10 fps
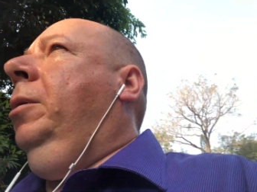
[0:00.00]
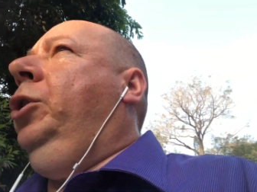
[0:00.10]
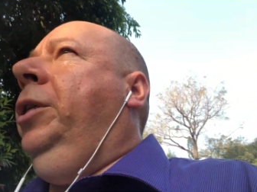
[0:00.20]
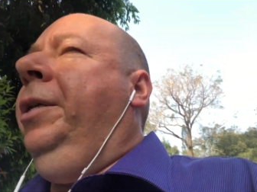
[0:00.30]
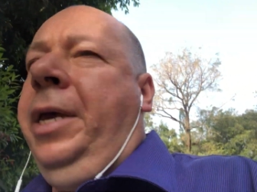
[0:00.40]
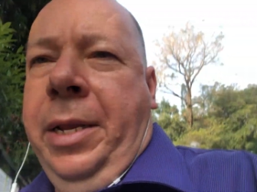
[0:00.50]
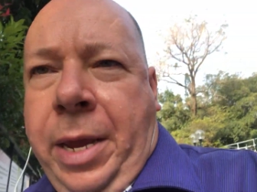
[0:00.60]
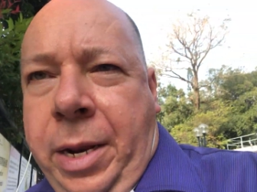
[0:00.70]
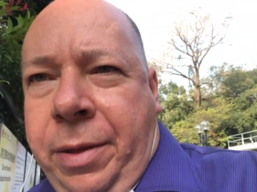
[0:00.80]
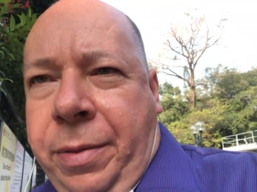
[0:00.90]
She didn't get
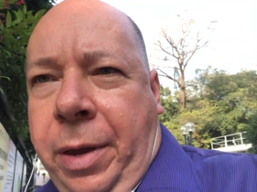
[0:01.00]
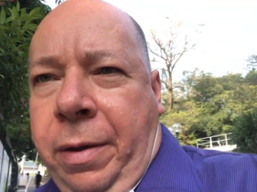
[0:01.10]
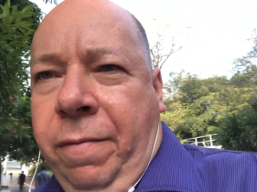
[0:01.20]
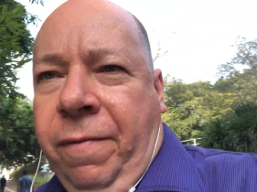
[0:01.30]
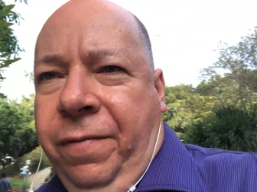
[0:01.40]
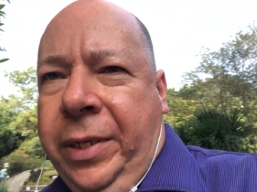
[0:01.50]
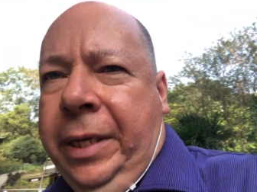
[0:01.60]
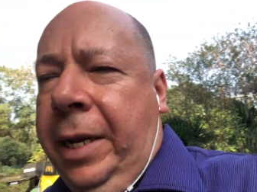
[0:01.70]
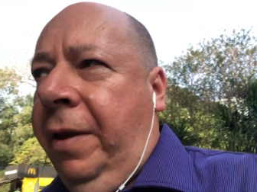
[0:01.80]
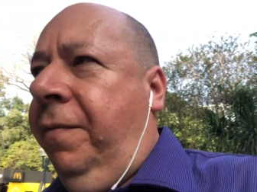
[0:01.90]
anything
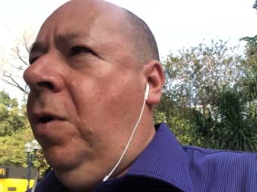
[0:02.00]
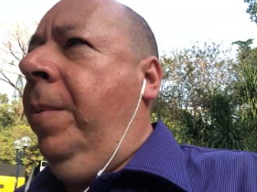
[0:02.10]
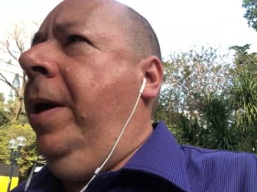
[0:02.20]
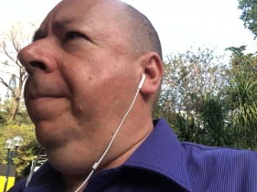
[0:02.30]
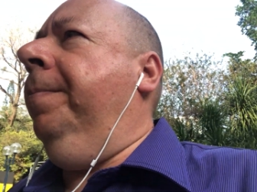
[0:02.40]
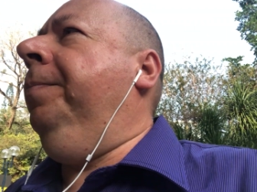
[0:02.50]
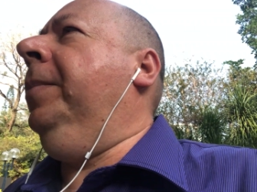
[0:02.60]
physically from him.